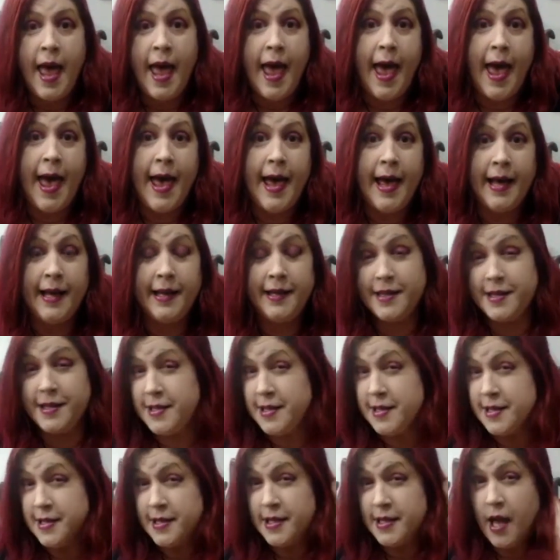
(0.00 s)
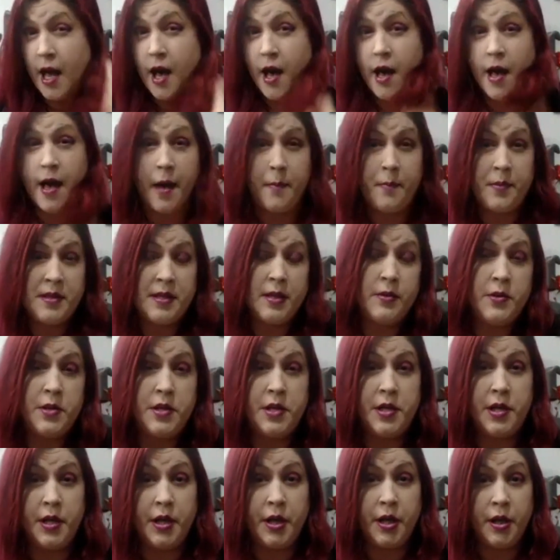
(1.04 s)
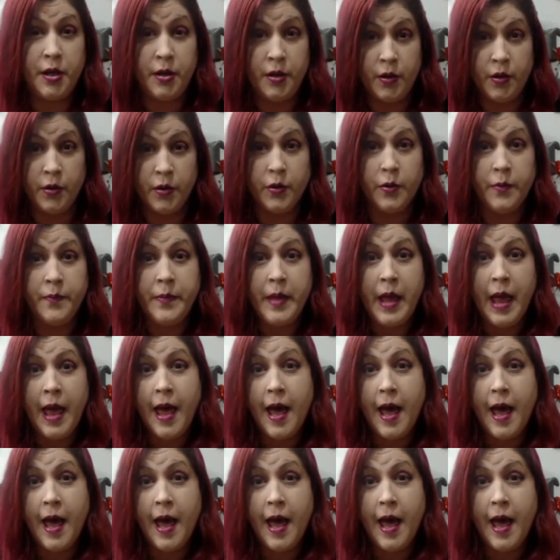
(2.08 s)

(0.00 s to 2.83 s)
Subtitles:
and this is episode 2